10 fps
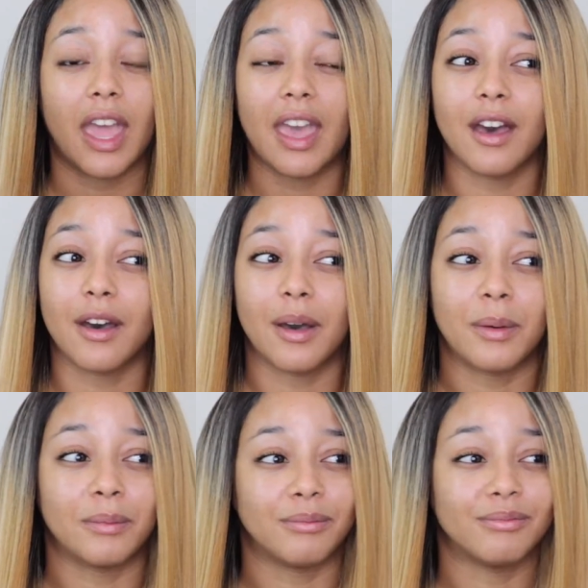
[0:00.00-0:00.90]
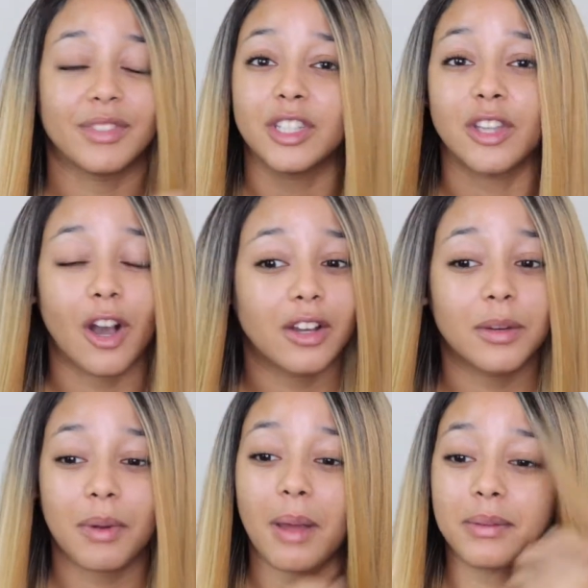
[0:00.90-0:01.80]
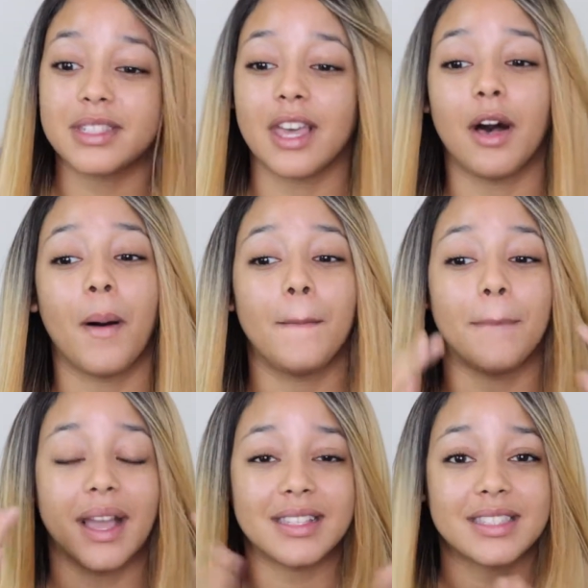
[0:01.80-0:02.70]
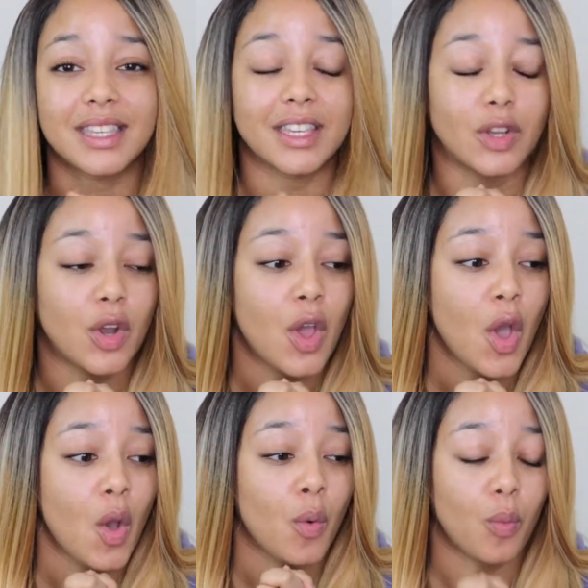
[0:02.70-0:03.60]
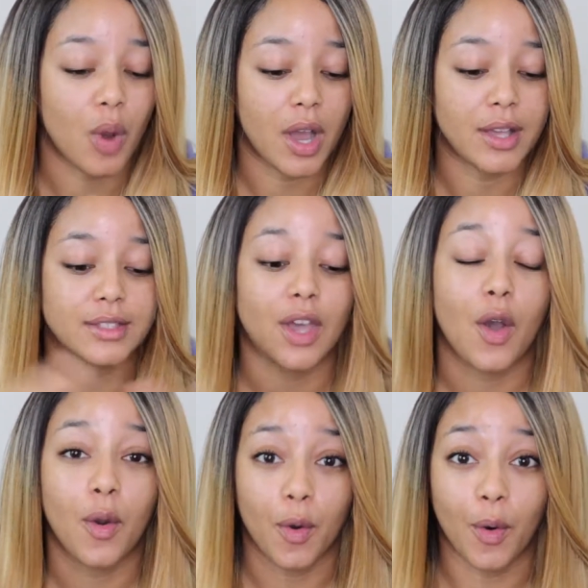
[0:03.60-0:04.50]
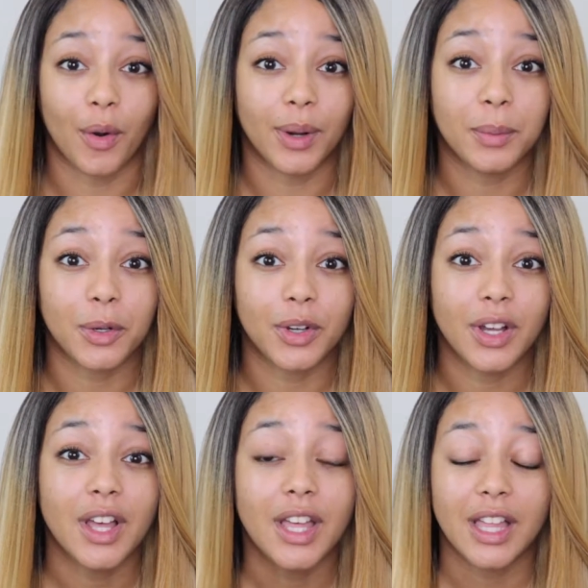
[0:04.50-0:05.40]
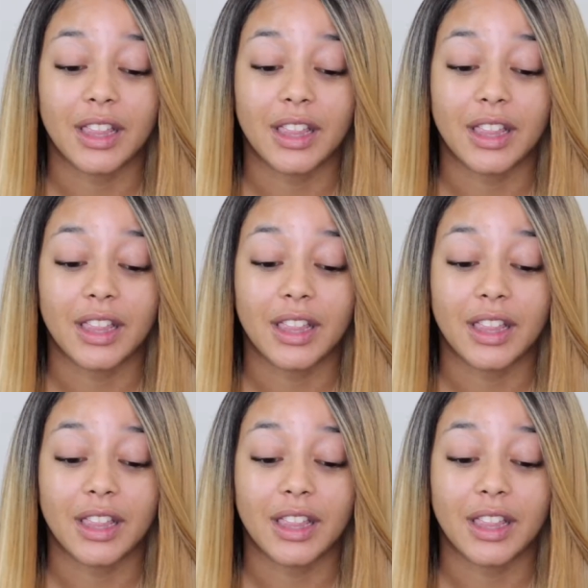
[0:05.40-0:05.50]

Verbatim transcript: um, y'all could probably tell my skin was horrible.